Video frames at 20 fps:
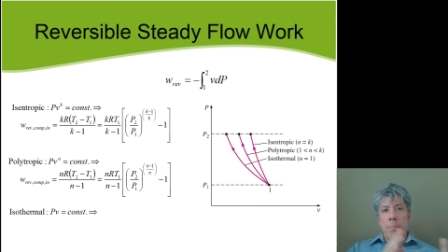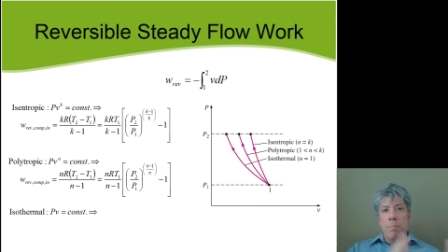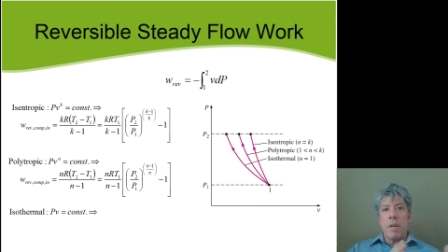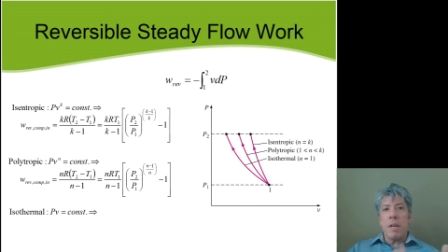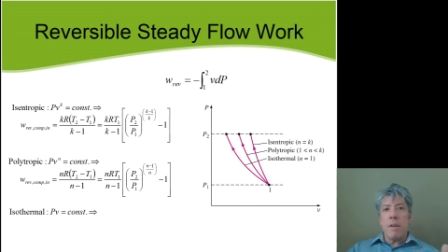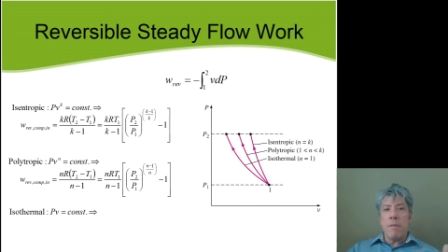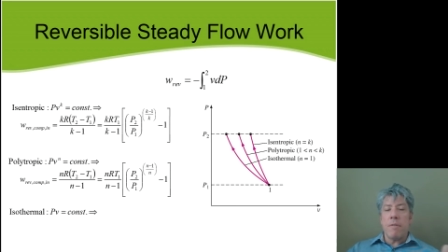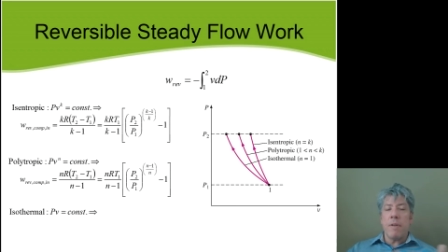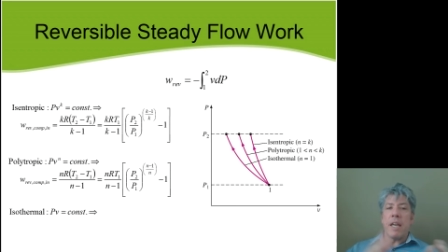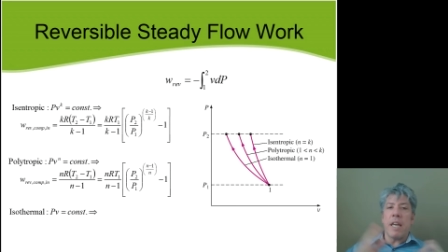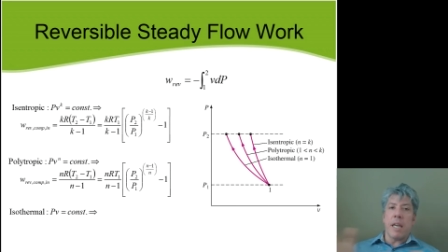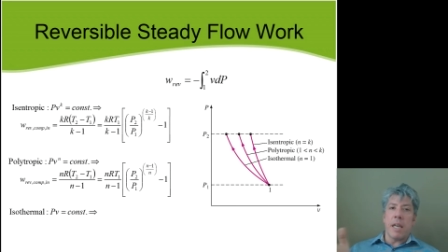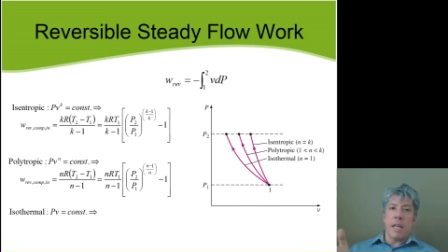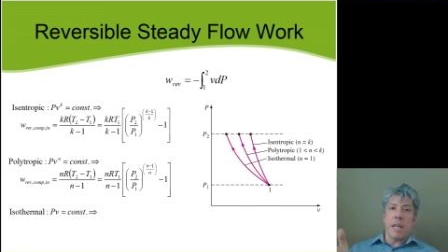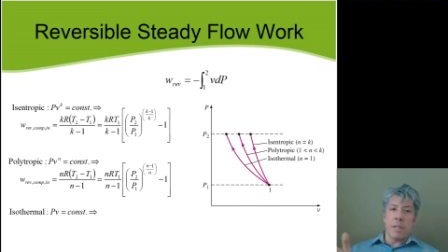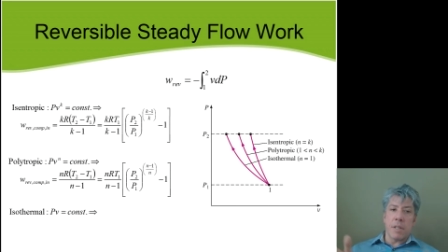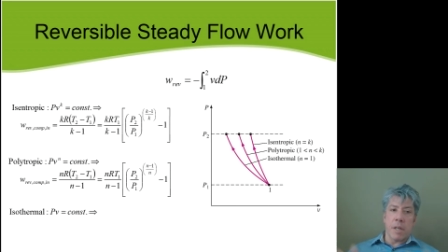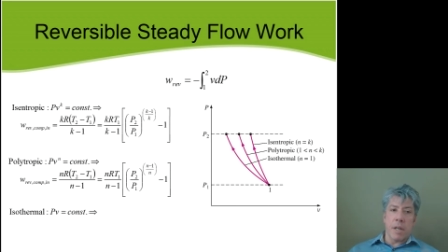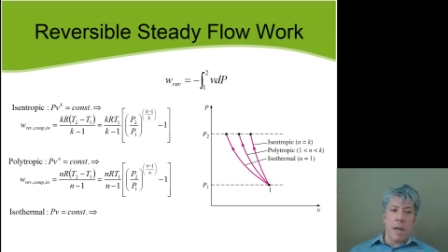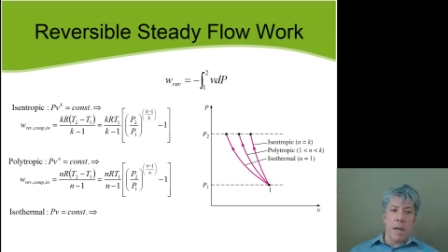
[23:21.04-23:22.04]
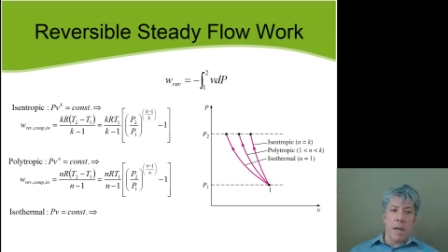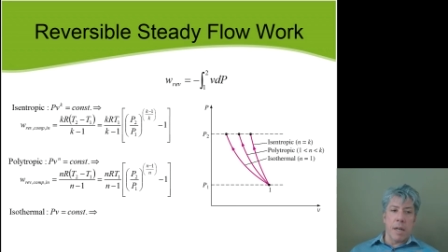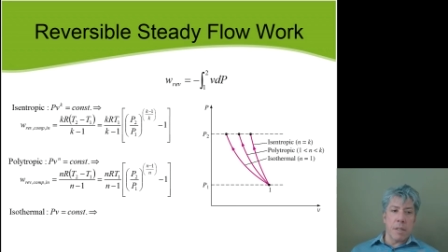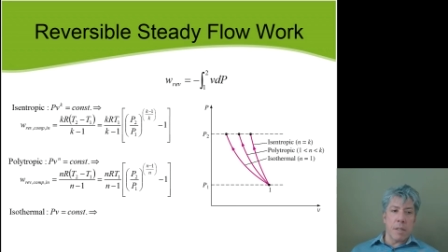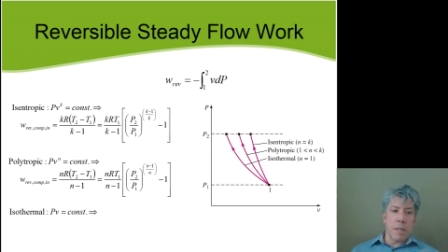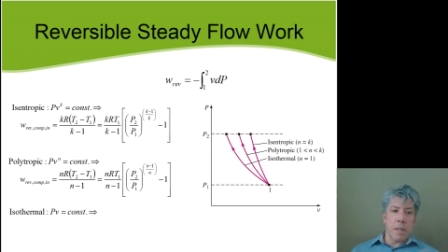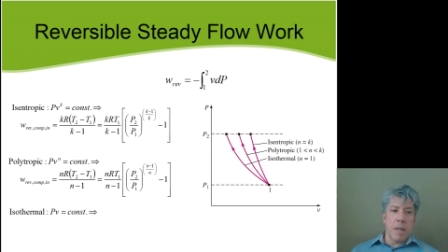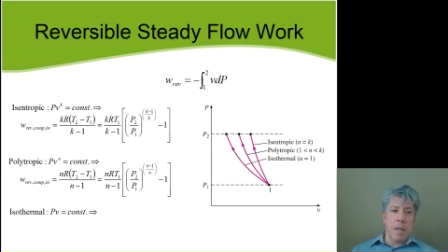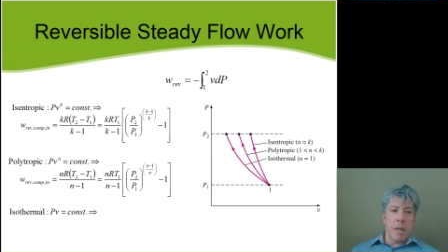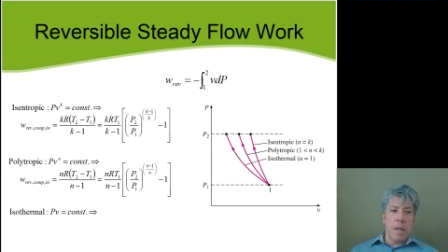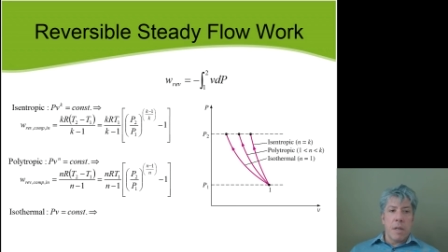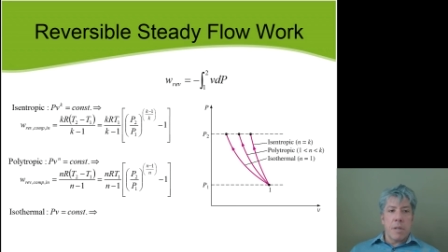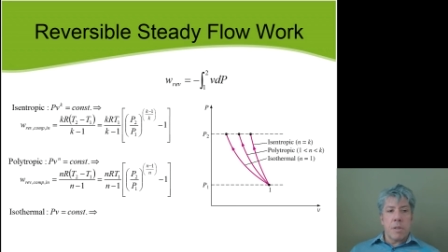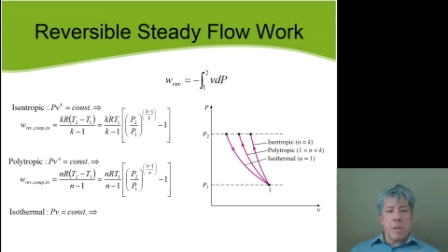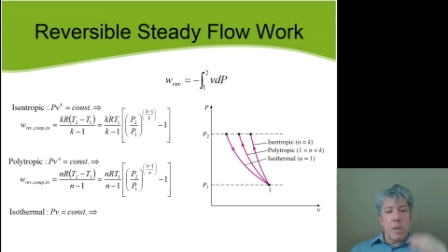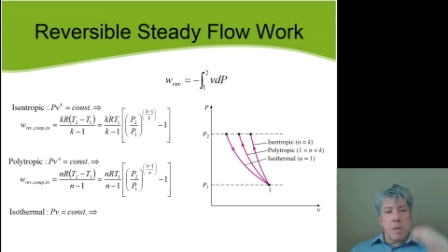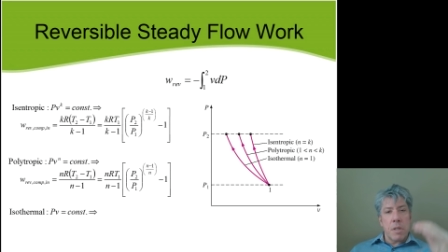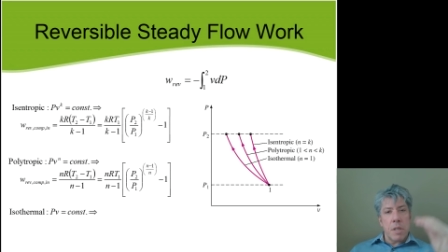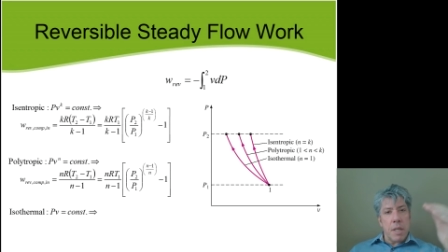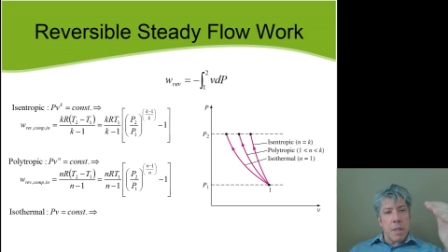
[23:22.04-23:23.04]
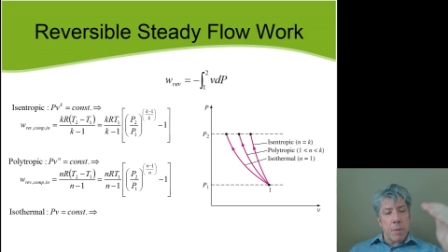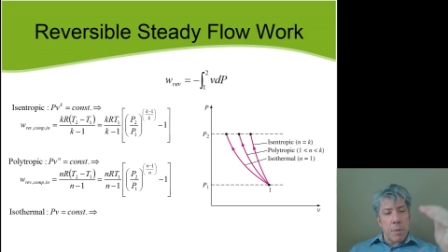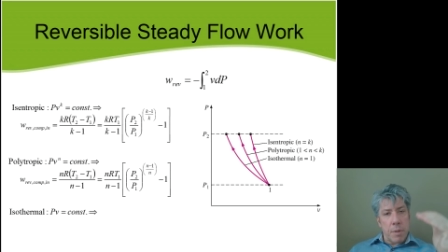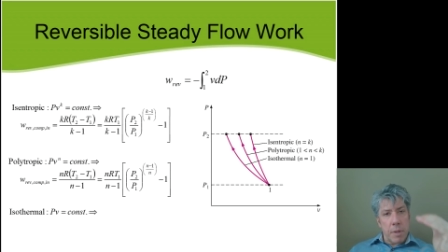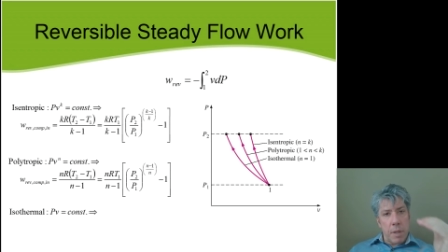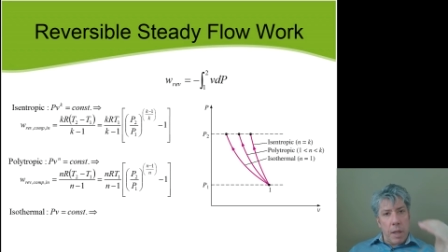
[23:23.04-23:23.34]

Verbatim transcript: PV is a constant. So you see the